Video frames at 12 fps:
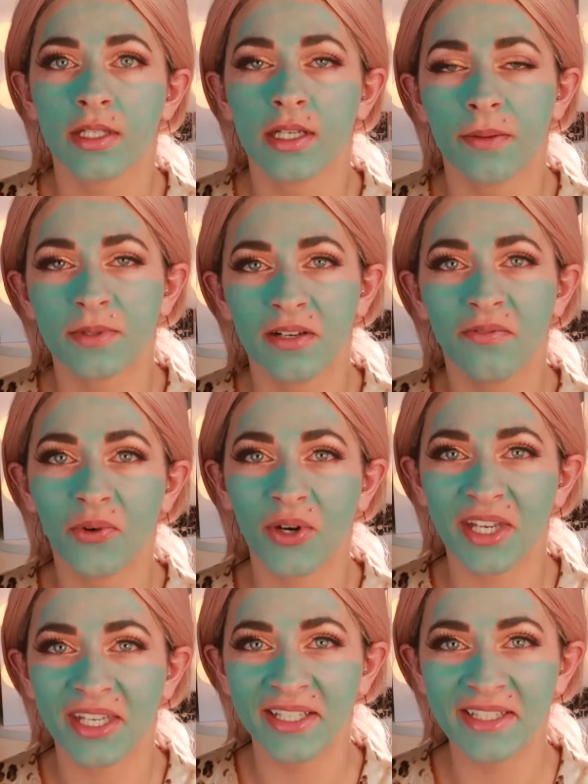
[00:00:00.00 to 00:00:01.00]
adopted
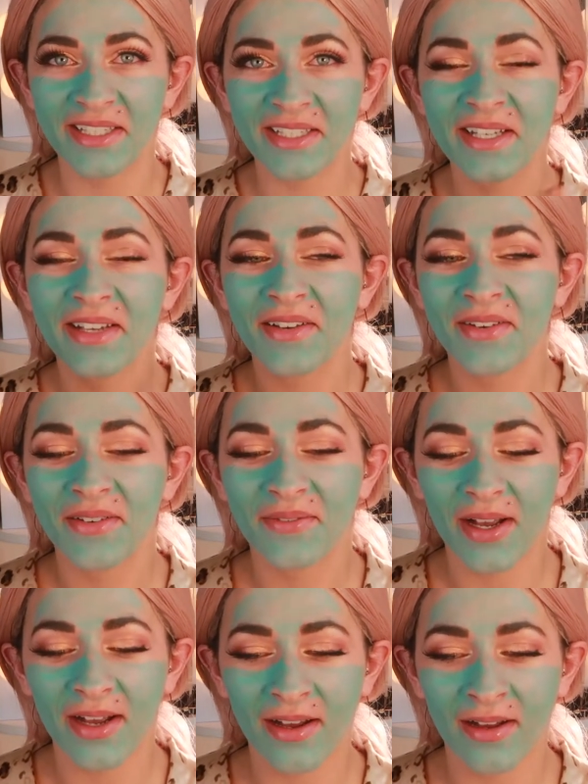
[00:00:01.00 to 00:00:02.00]
four kids,
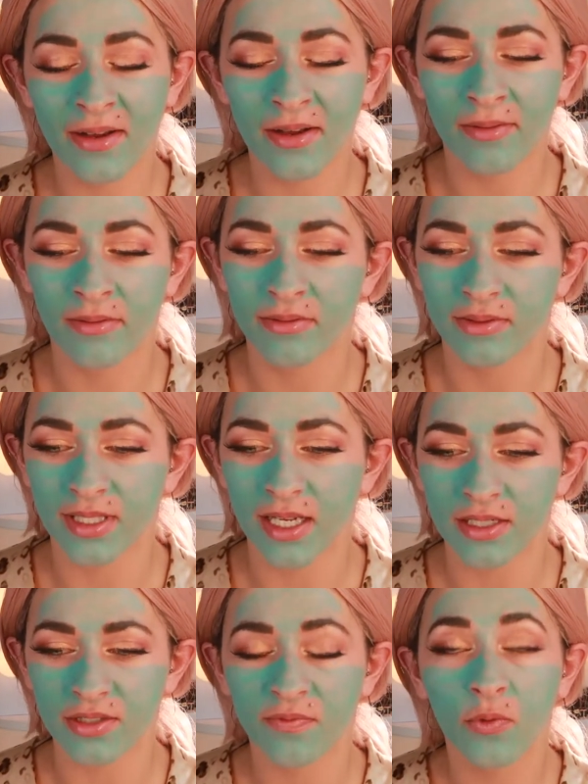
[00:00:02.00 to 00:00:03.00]
um,
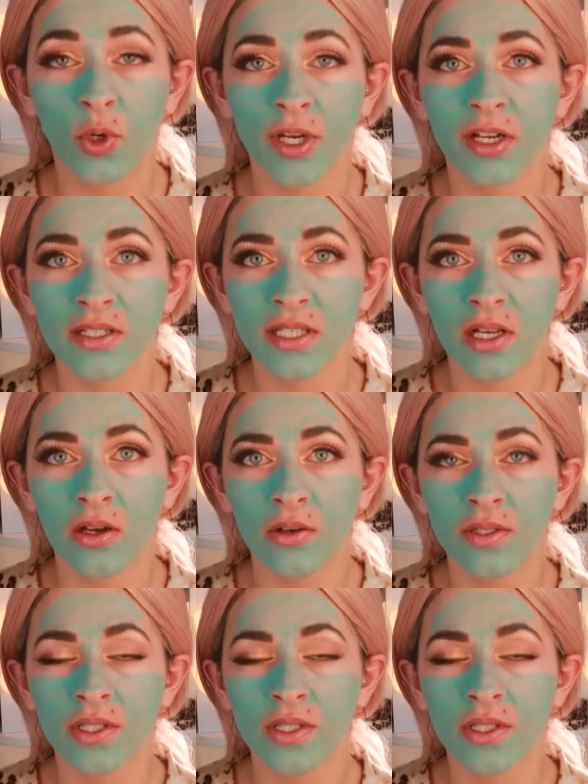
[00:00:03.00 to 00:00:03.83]
gosh, four years ago.